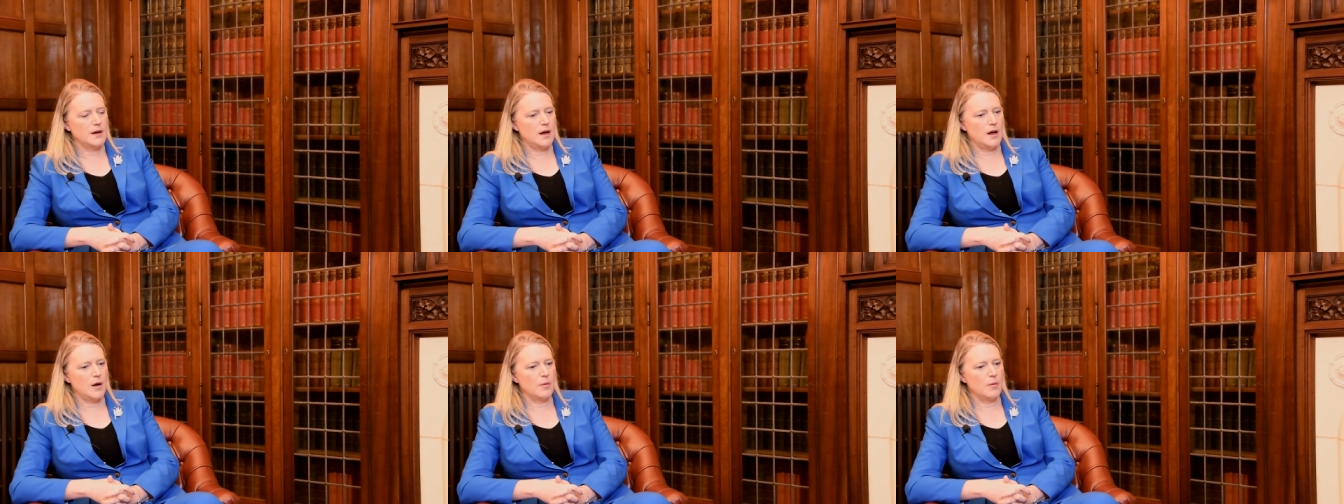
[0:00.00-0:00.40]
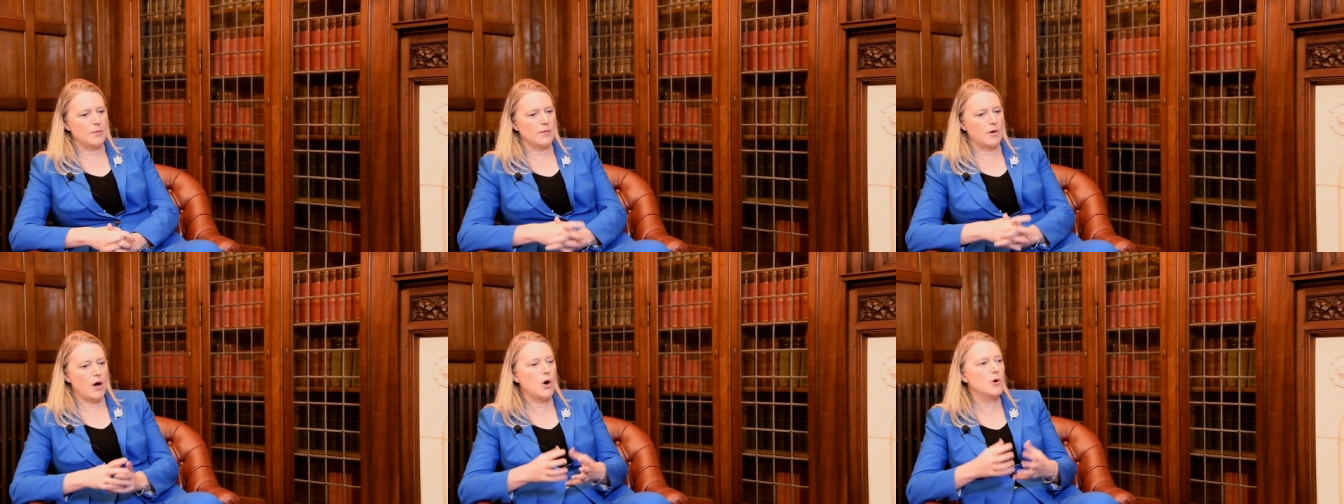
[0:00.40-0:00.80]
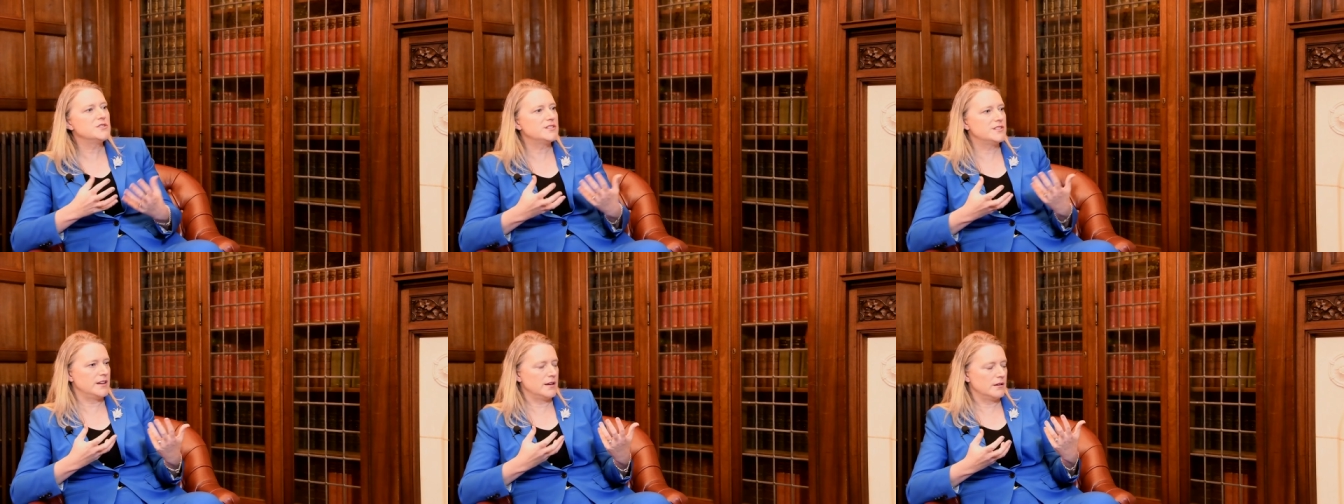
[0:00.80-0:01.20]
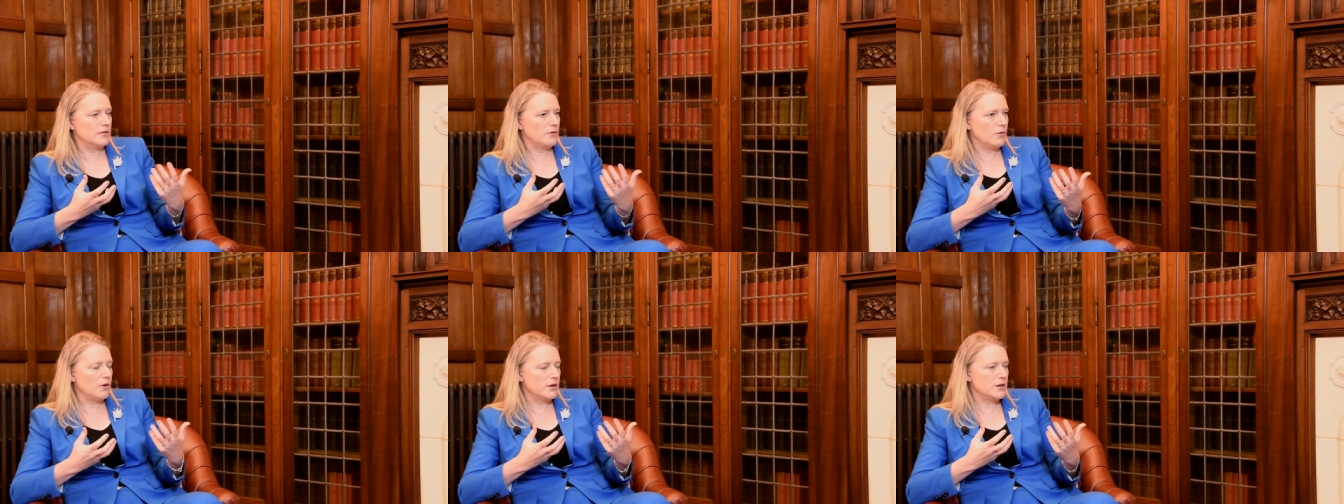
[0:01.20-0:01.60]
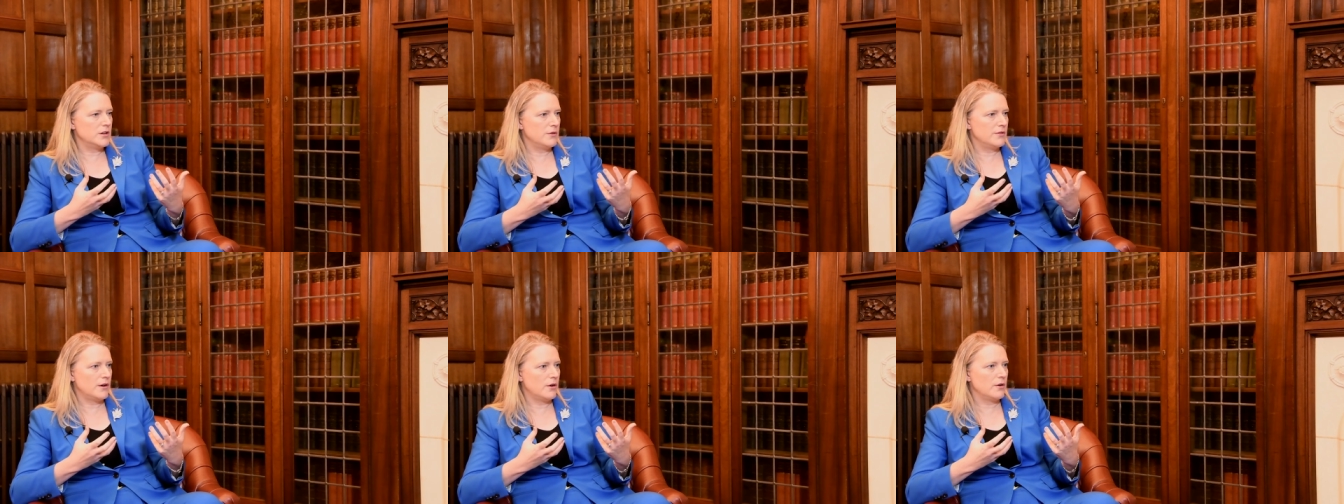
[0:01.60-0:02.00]
uh, hosting or, you
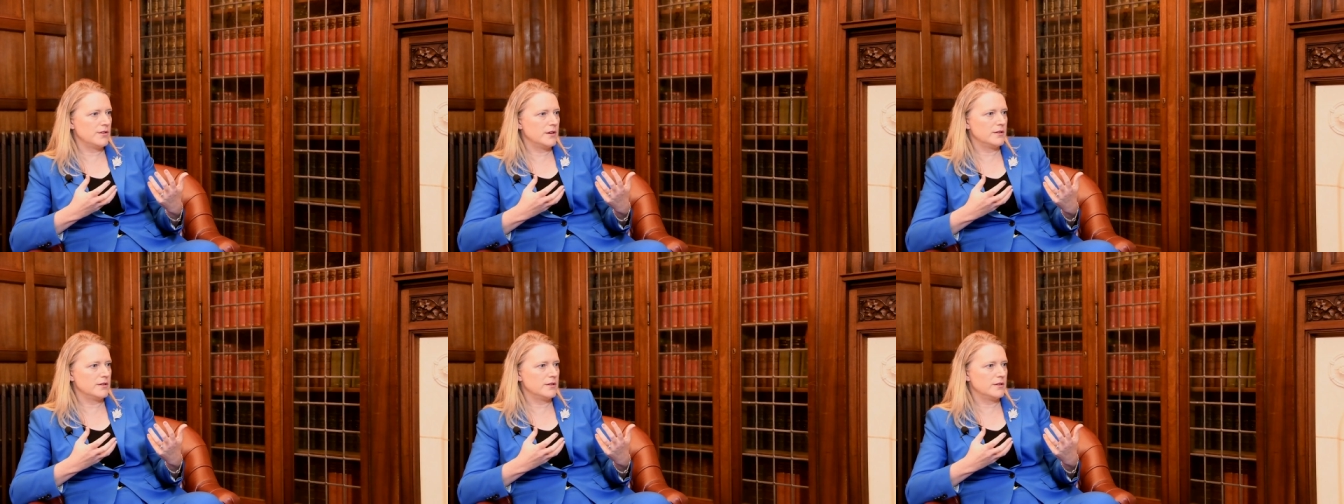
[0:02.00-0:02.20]
know, that are hmm.